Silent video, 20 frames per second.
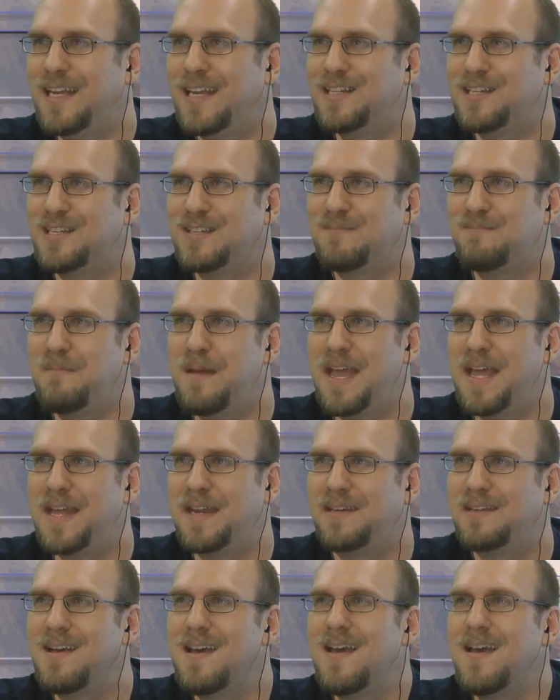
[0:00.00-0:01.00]
It just
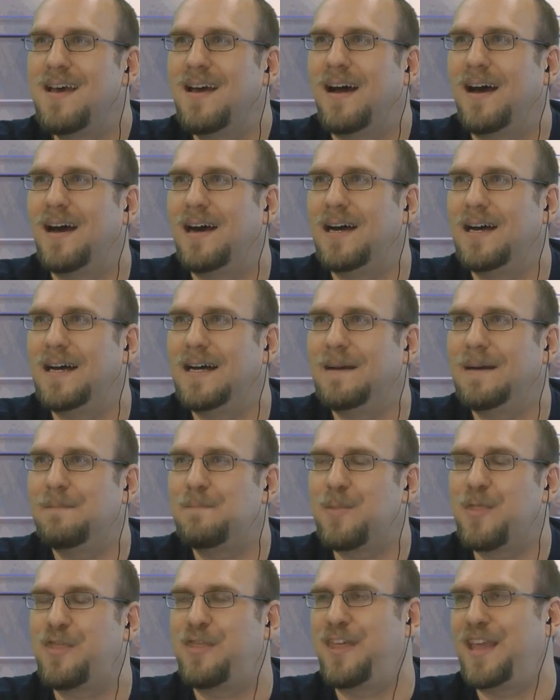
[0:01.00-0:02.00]
meant
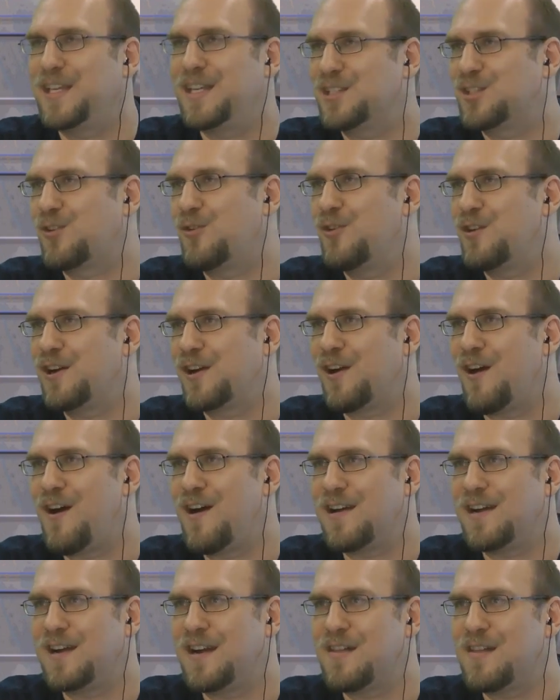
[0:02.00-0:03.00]
things could have
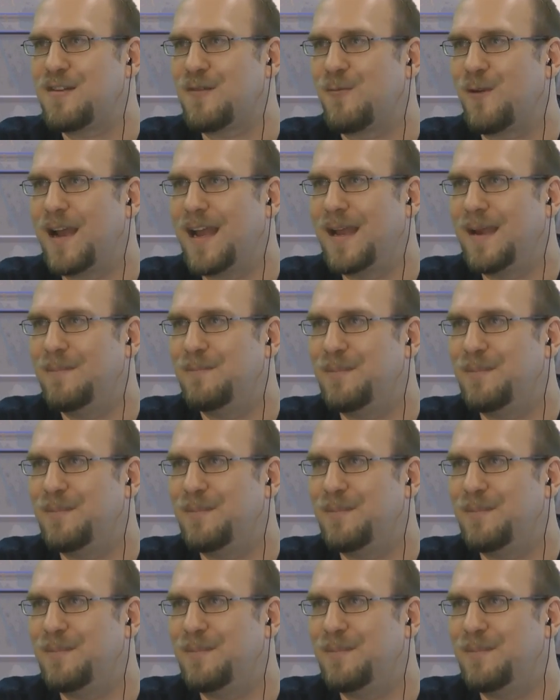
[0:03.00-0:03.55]
gone another way,